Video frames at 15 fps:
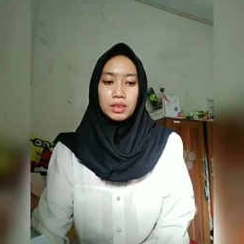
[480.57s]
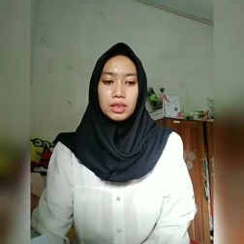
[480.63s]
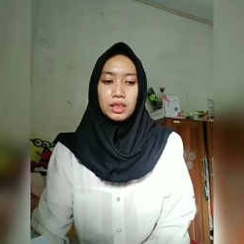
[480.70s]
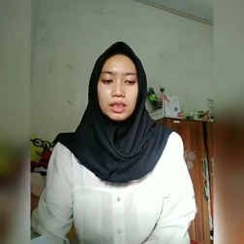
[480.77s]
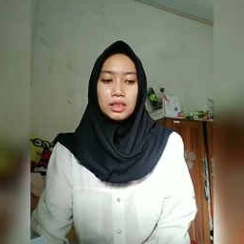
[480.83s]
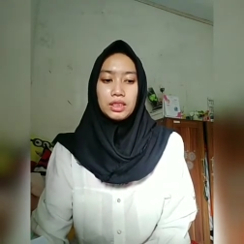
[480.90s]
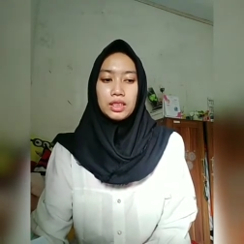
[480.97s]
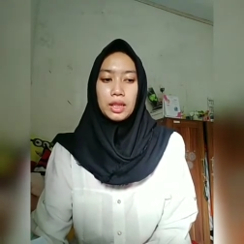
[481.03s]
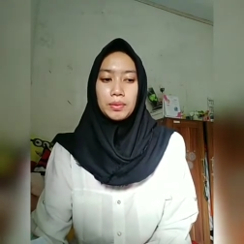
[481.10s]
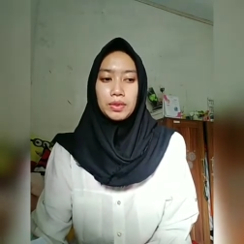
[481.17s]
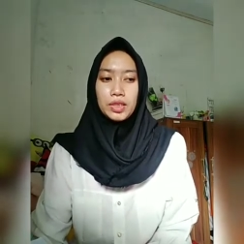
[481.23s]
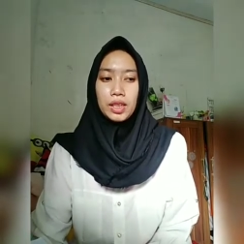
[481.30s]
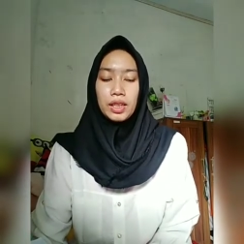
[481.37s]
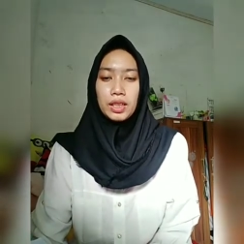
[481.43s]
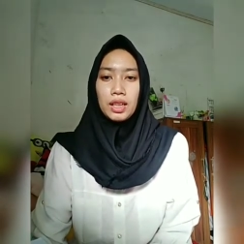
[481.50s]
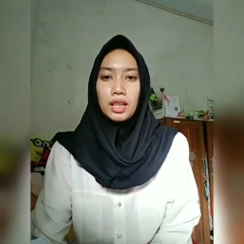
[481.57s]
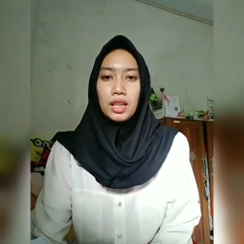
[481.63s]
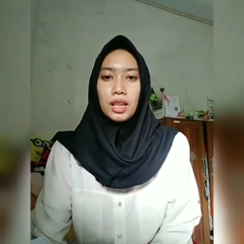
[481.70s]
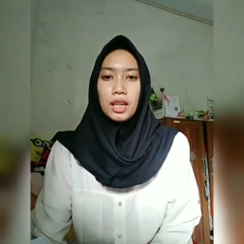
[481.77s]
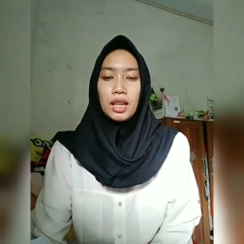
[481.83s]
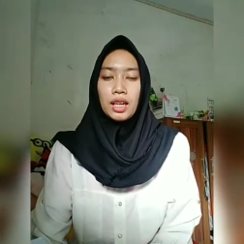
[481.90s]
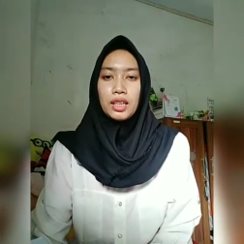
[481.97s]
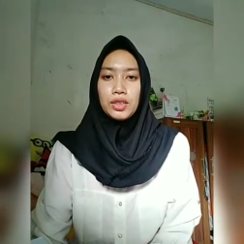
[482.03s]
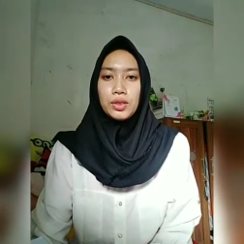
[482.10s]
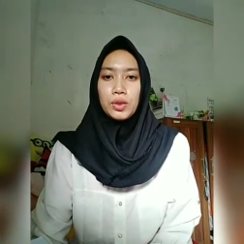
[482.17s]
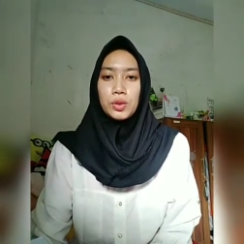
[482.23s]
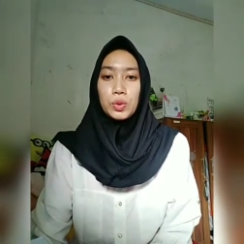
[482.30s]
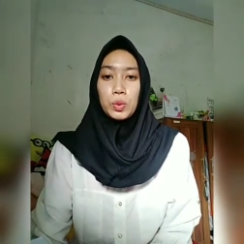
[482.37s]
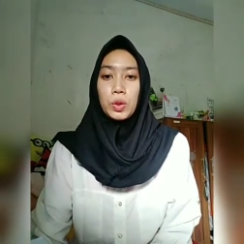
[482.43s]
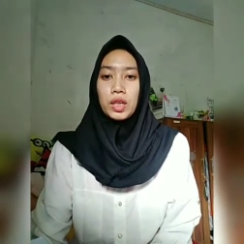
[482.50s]
And the subject, I
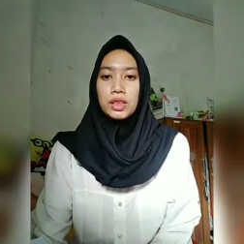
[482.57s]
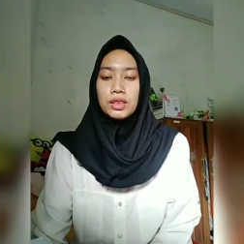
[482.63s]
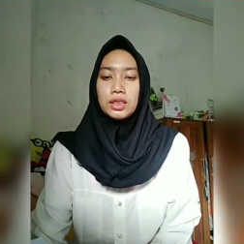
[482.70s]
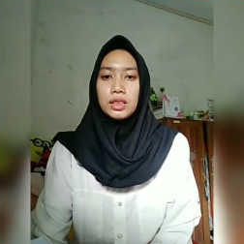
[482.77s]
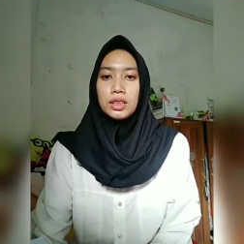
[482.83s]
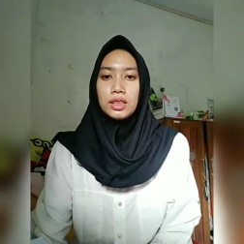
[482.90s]
choose one